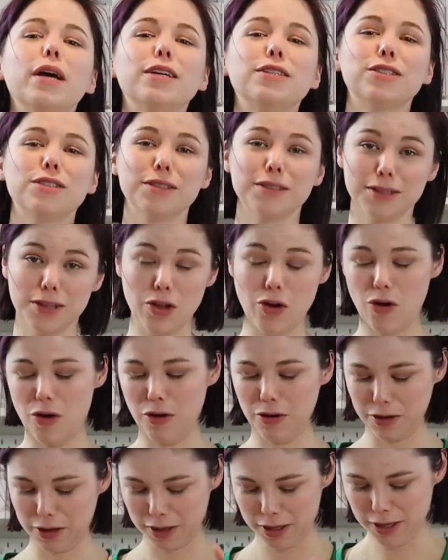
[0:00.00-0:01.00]
inches
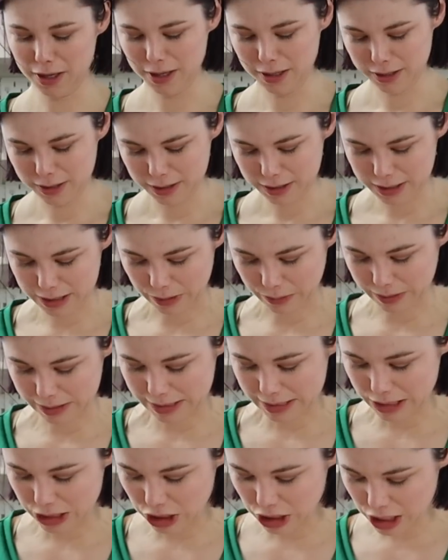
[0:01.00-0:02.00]
long. So
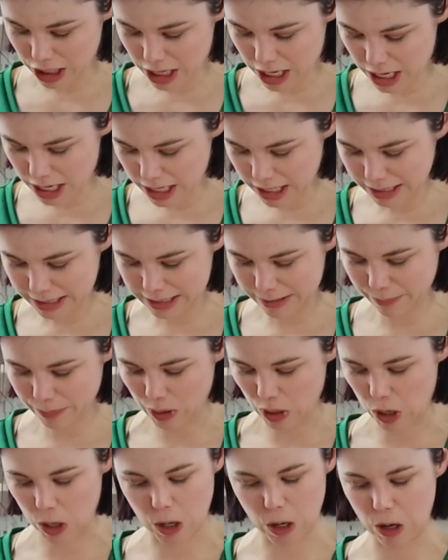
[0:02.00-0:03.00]
it's just
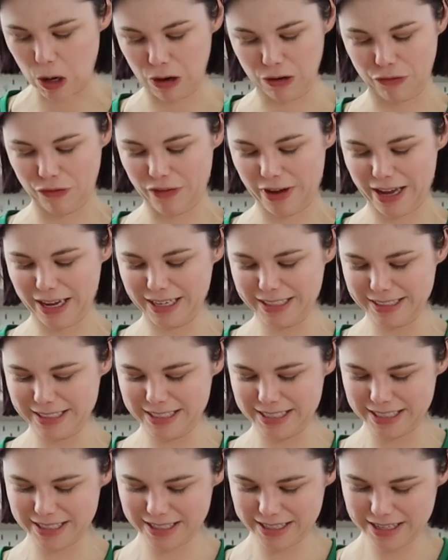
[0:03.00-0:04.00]

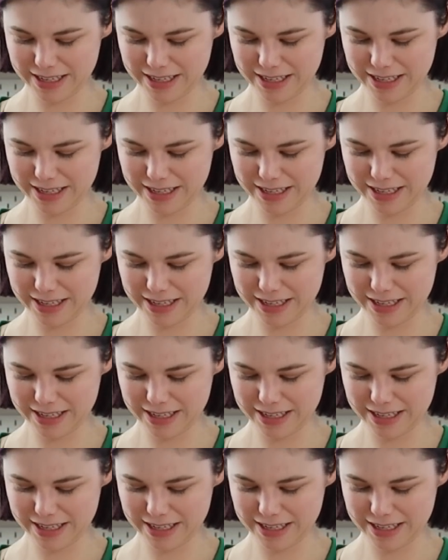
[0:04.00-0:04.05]
perfect.